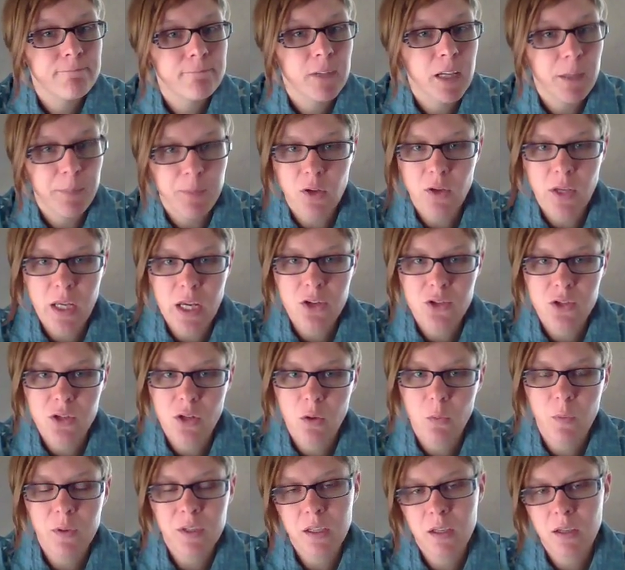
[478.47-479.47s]

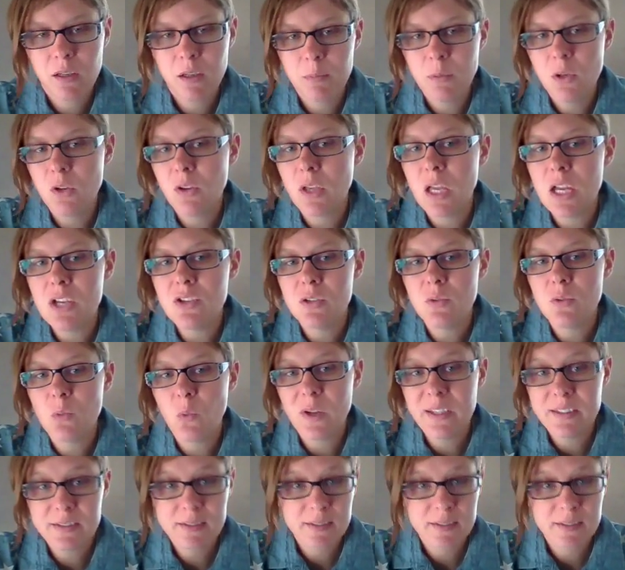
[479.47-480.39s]
communication, when communication went